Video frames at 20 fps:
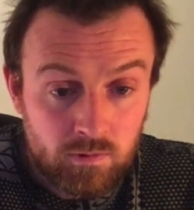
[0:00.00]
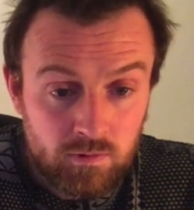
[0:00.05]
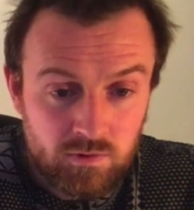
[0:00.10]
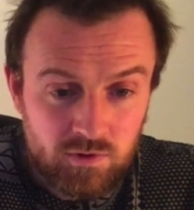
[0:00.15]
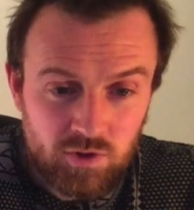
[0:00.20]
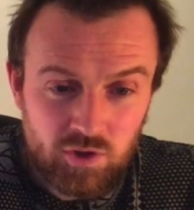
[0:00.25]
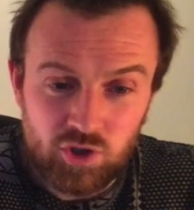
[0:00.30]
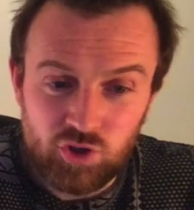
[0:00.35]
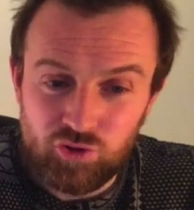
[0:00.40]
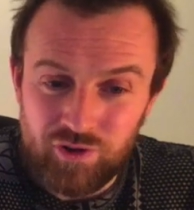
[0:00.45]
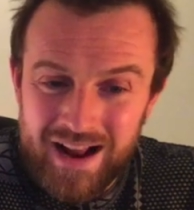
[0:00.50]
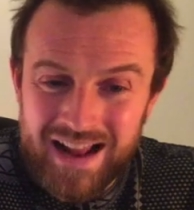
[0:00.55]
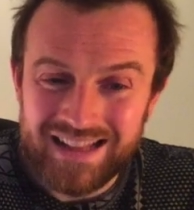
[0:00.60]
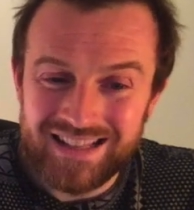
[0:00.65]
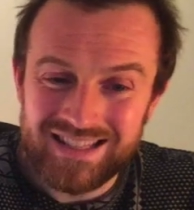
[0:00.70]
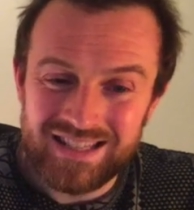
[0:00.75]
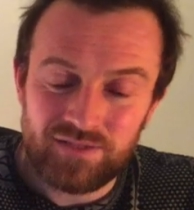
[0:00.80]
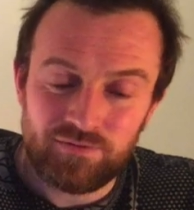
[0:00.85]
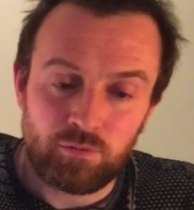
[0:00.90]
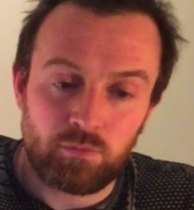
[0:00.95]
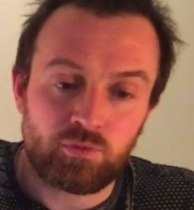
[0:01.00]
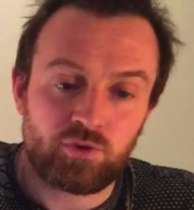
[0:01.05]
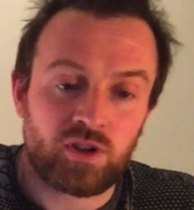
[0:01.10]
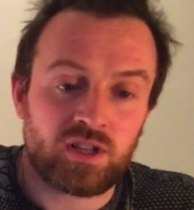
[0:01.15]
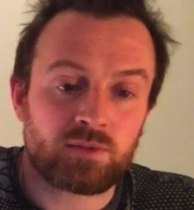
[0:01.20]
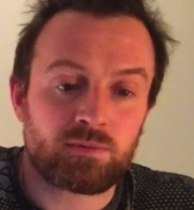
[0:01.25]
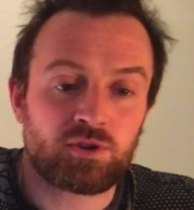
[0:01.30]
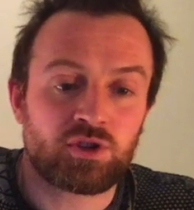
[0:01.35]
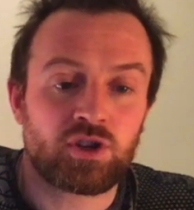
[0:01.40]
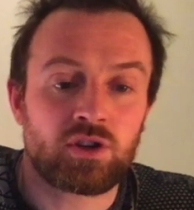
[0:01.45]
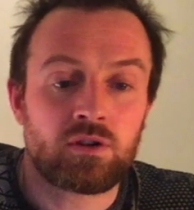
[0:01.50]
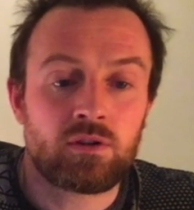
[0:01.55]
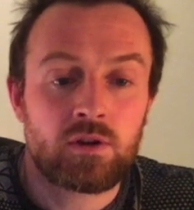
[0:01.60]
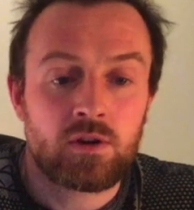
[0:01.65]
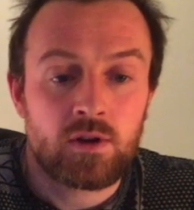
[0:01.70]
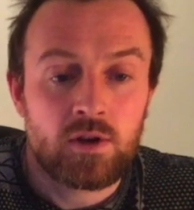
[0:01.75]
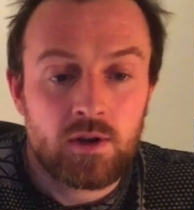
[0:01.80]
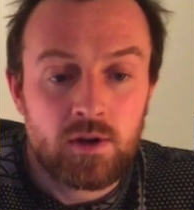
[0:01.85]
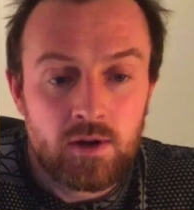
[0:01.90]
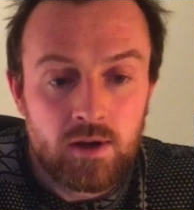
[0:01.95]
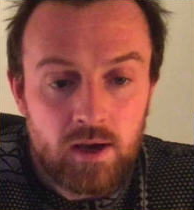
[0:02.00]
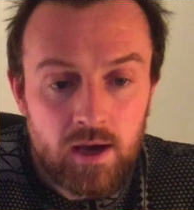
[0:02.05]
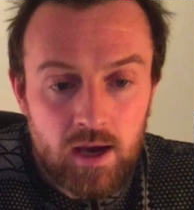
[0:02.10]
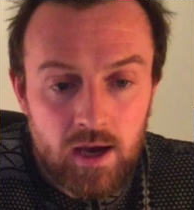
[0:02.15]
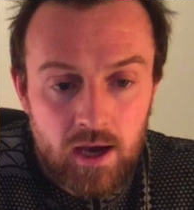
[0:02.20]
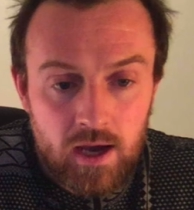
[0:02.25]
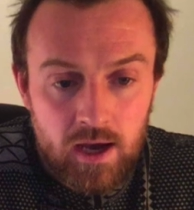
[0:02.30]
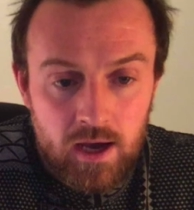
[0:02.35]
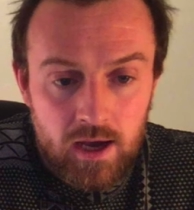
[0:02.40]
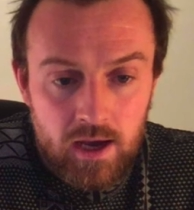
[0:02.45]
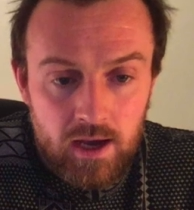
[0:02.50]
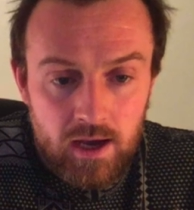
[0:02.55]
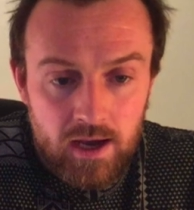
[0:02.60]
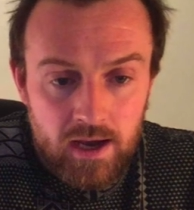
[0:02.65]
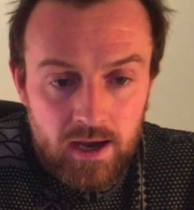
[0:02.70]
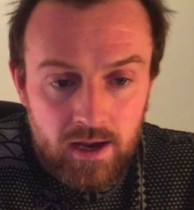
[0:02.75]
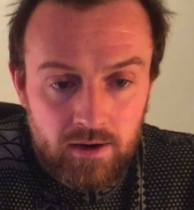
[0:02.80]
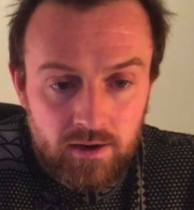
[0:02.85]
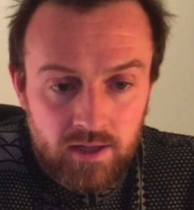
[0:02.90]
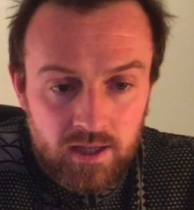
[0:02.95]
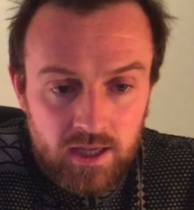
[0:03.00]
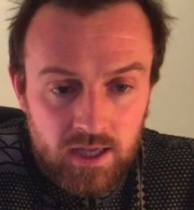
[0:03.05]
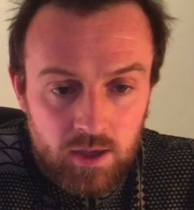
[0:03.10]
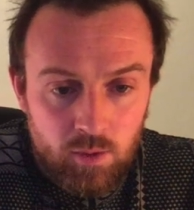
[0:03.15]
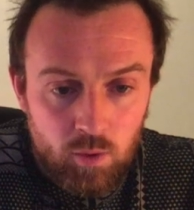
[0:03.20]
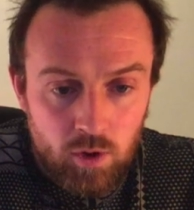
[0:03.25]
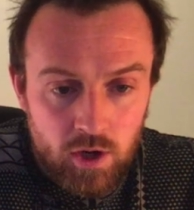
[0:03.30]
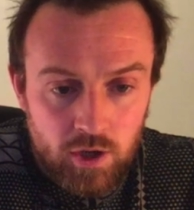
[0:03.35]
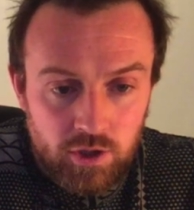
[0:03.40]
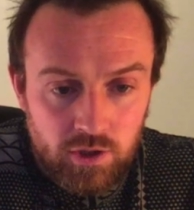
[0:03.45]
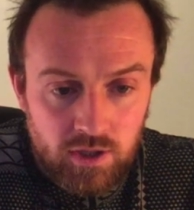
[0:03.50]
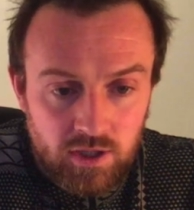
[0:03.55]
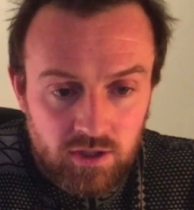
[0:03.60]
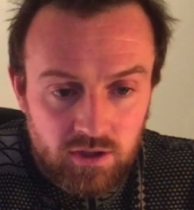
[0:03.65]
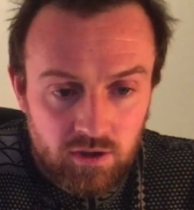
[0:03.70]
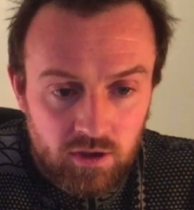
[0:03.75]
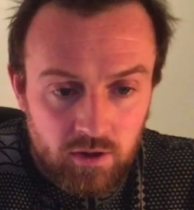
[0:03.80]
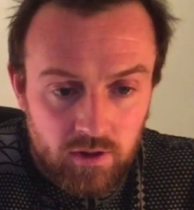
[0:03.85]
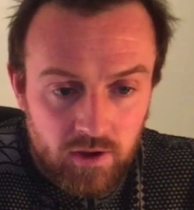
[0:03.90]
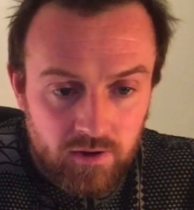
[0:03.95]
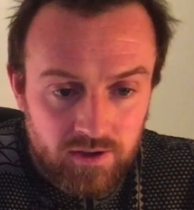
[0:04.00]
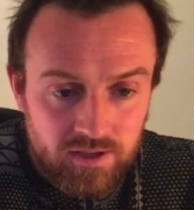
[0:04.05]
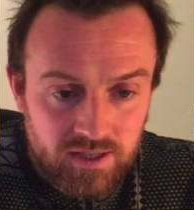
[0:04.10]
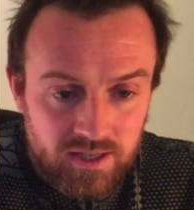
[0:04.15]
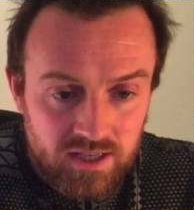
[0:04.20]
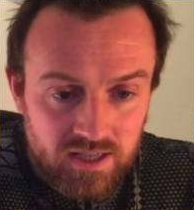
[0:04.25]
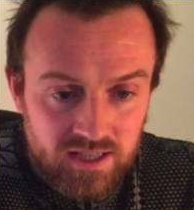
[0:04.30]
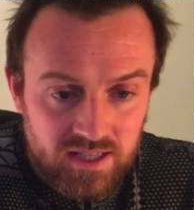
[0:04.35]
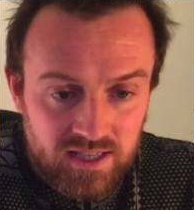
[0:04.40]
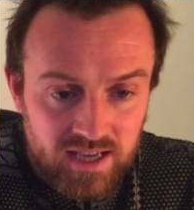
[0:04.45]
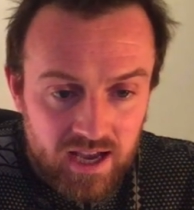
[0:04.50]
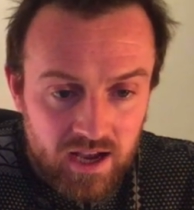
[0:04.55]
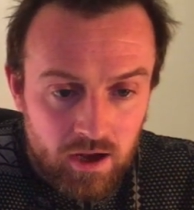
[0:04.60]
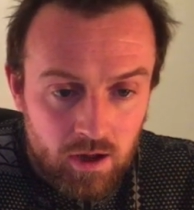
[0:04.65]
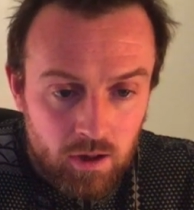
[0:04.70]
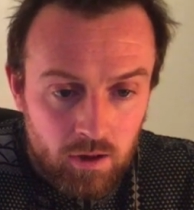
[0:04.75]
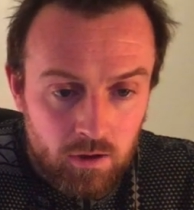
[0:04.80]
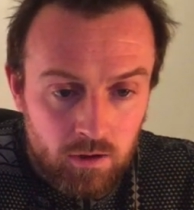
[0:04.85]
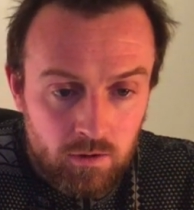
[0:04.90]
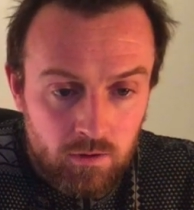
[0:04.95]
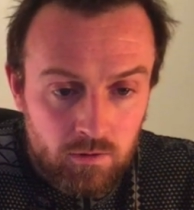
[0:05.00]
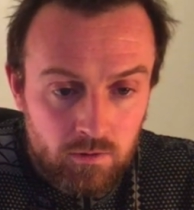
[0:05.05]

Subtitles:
So trans from transmission. And the key word you need to know there is saltatory